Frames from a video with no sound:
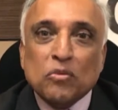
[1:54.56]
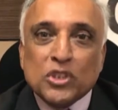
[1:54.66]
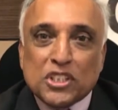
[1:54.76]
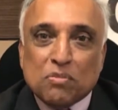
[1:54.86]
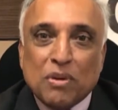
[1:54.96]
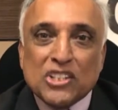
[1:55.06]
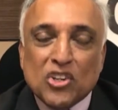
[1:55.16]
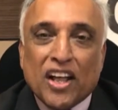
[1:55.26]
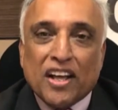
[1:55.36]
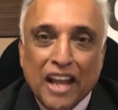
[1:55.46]
which is based
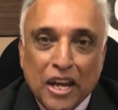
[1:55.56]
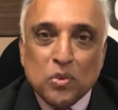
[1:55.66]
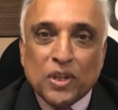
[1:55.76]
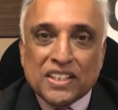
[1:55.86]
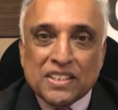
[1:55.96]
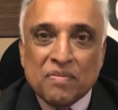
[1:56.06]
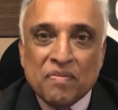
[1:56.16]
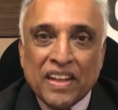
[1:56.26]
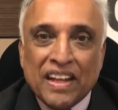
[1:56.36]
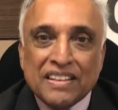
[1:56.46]
on our networks,
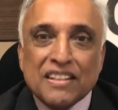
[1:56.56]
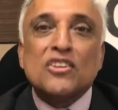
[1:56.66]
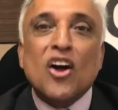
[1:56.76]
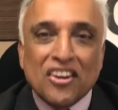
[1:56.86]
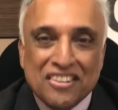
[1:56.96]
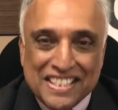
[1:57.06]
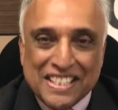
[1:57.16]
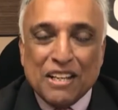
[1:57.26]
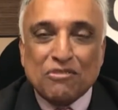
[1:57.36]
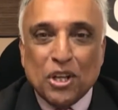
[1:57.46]
did not
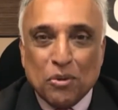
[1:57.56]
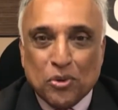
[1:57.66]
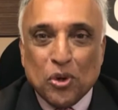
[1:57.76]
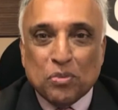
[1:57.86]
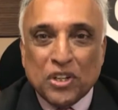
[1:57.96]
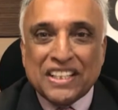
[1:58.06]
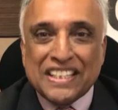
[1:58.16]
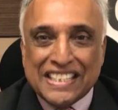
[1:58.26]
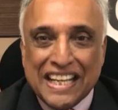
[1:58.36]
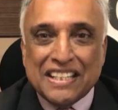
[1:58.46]
receive the appropriate
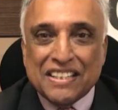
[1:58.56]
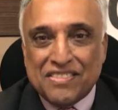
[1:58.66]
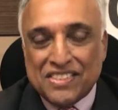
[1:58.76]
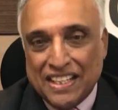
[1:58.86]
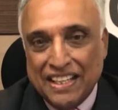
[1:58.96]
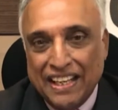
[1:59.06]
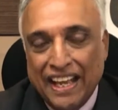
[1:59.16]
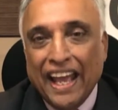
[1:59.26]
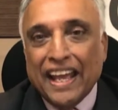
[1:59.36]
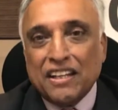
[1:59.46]
incentives
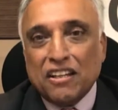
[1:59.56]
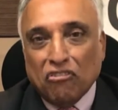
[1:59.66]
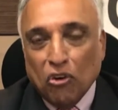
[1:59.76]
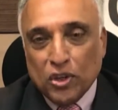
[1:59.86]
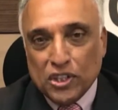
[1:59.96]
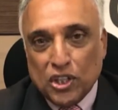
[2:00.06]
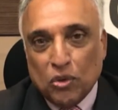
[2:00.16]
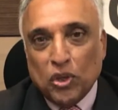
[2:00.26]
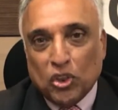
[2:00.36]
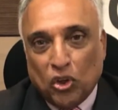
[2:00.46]
and the focus
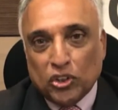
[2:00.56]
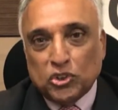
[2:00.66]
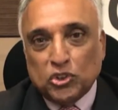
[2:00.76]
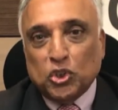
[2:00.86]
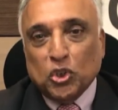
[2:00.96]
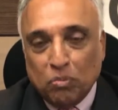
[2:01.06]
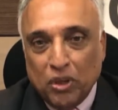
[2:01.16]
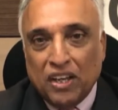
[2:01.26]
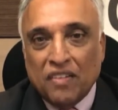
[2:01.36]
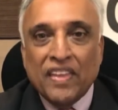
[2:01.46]
that we thought should
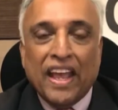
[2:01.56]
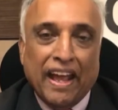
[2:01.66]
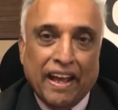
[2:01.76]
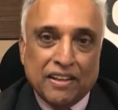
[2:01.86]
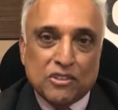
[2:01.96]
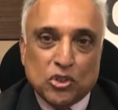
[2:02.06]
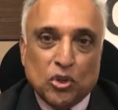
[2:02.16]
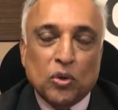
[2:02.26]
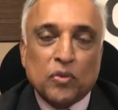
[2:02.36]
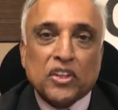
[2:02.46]
be had.
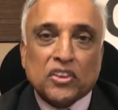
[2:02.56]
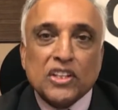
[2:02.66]
So the